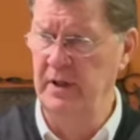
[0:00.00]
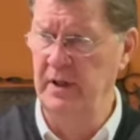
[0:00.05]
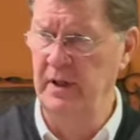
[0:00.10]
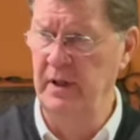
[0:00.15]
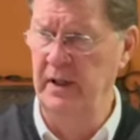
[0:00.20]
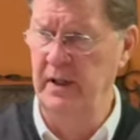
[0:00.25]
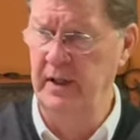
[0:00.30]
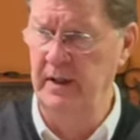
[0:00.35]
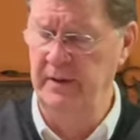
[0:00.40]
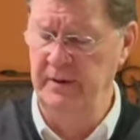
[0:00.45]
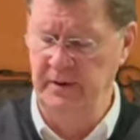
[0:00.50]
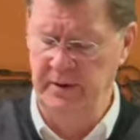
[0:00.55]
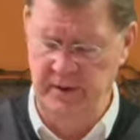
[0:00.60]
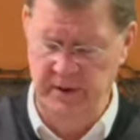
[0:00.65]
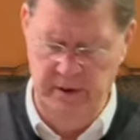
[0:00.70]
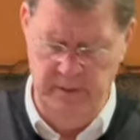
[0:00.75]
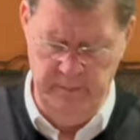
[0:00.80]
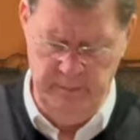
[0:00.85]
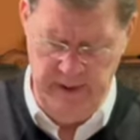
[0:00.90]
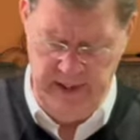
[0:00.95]

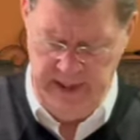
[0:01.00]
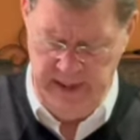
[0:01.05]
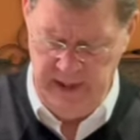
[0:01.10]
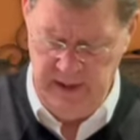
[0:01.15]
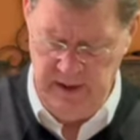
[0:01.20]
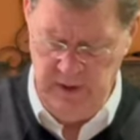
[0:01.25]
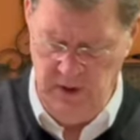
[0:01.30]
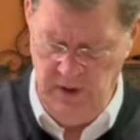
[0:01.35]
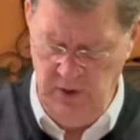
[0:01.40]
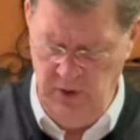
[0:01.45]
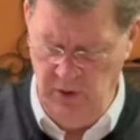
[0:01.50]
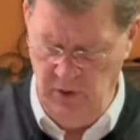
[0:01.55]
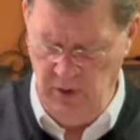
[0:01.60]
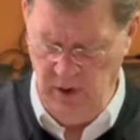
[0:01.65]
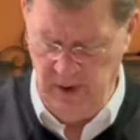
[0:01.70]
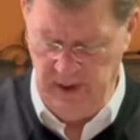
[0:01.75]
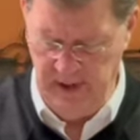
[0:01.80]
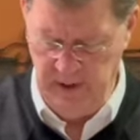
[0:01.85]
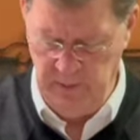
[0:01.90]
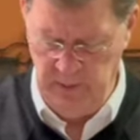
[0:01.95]
the men who
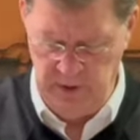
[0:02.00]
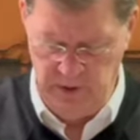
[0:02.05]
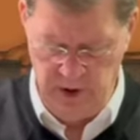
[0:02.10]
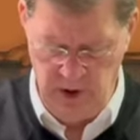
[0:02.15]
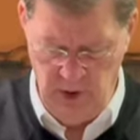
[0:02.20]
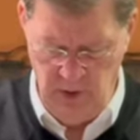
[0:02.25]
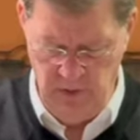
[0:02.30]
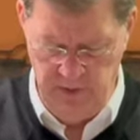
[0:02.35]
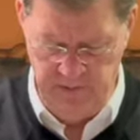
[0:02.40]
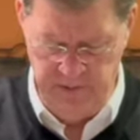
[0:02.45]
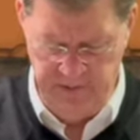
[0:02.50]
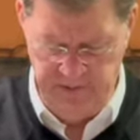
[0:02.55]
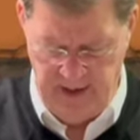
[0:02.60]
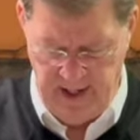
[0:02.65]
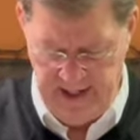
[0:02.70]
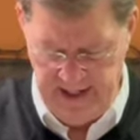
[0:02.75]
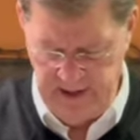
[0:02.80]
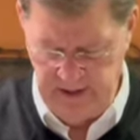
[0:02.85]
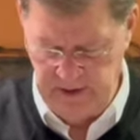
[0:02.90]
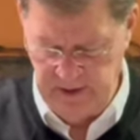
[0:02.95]
are able to go and
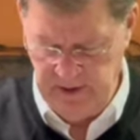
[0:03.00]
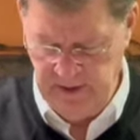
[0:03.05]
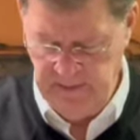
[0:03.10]
fight.